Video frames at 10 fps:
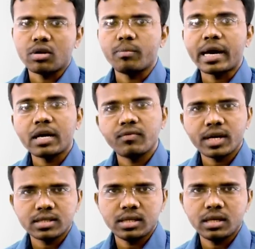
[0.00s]
or
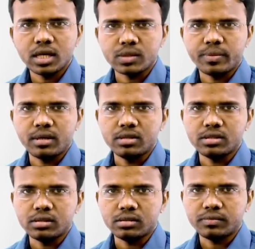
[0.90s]
manufacturing
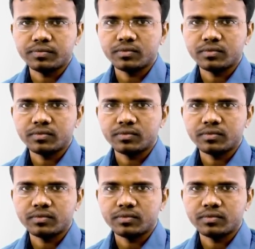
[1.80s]
expenditure.